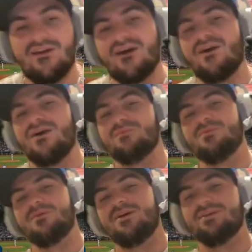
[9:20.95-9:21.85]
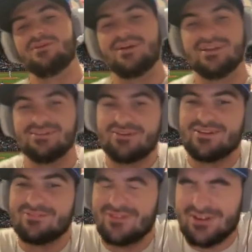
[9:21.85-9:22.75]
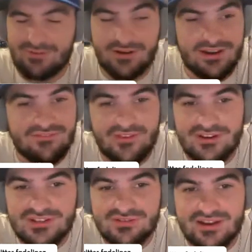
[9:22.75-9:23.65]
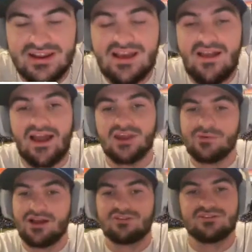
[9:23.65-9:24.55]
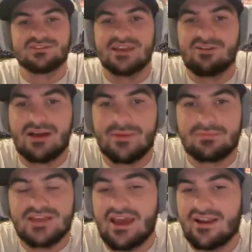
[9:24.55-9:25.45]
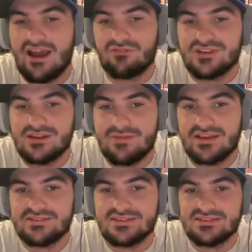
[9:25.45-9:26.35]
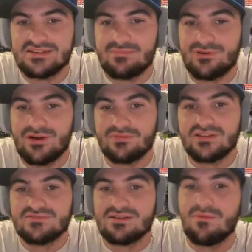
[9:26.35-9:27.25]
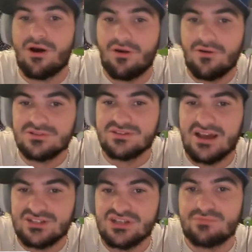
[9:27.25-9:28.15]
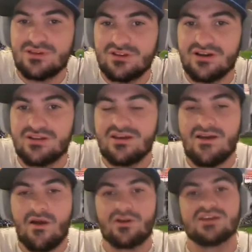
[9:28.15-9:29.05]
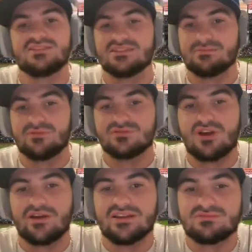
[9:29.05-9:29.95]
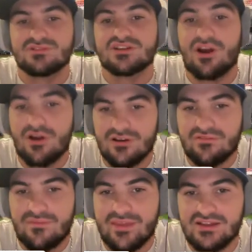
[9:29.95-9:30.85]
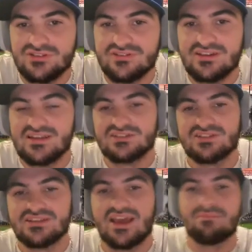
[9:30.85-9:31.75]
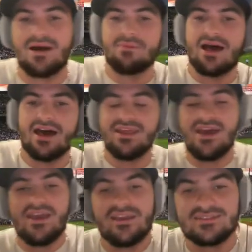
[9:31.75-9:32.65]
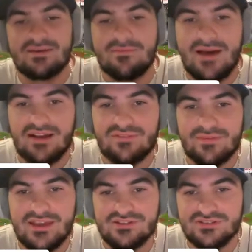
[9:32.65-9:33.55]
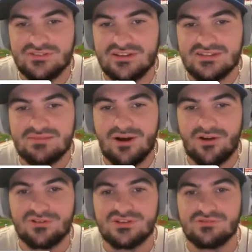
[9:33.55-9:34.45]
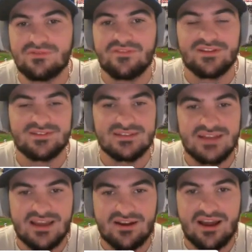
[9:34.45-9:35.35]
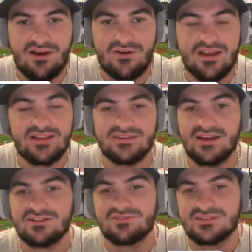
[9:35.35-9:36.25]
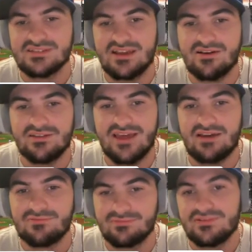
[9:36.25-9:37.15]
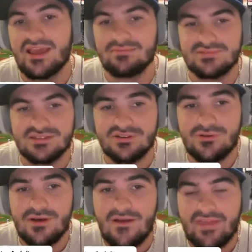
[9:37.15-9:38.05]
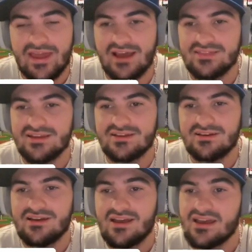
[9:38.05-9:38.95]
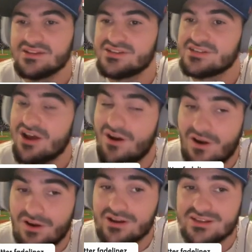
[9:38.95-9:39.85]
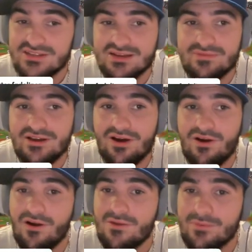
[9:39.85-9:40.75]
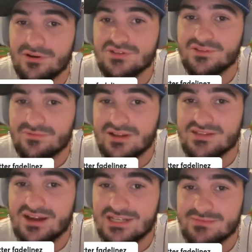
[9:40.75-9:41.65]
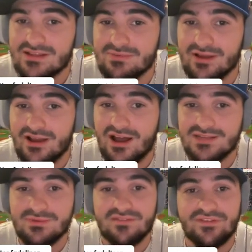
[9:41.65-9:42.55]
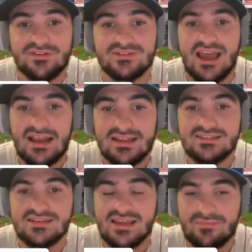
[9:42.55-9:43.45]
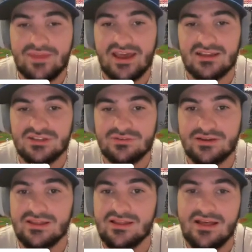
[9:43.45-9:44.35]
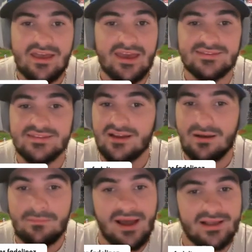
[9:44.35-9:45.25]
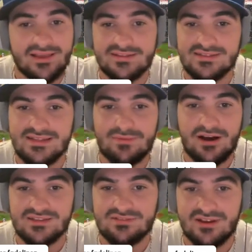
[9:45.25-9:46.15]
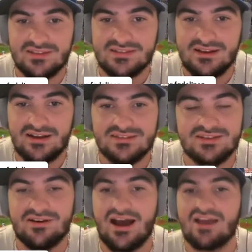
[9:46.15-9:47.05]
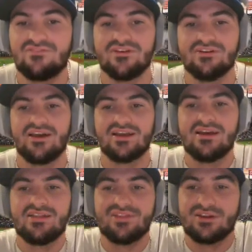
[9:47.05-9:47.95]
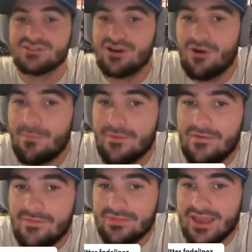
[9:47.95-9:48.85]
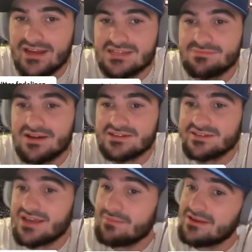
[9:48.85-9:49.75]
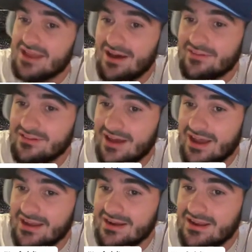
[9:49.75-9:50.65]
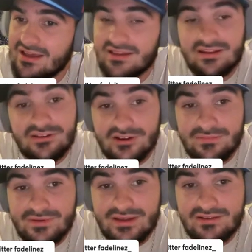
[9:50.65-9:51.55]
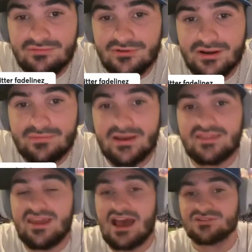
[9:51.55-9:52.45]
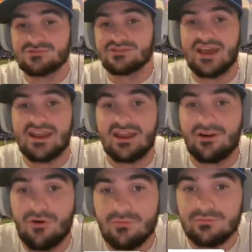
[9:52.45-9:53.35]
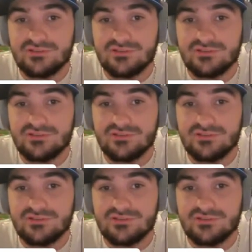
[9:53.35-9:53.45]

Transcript: Oh, boy. We're in for a treat. I know we got Chris Sale coming up. Tanner Houck's going to make his season debut, I believe, tomorrow. So that should be good. Or not season debut. Sorry, his return from the injured list, I should say. My bad. He's coming back from the injured list tomorrow, so it'll be fun to see Tanner Houck and get Chris Sale in that games too. And I think it's just hard. It's going to be a hard push for the Red Sox to make the playoffs, but if there's any team that can do it, it's the comeback kids in the Boston Red Sox. So I feel like there's hope, and especially coming down the line in a little bit, we're going to play the Astros again at home.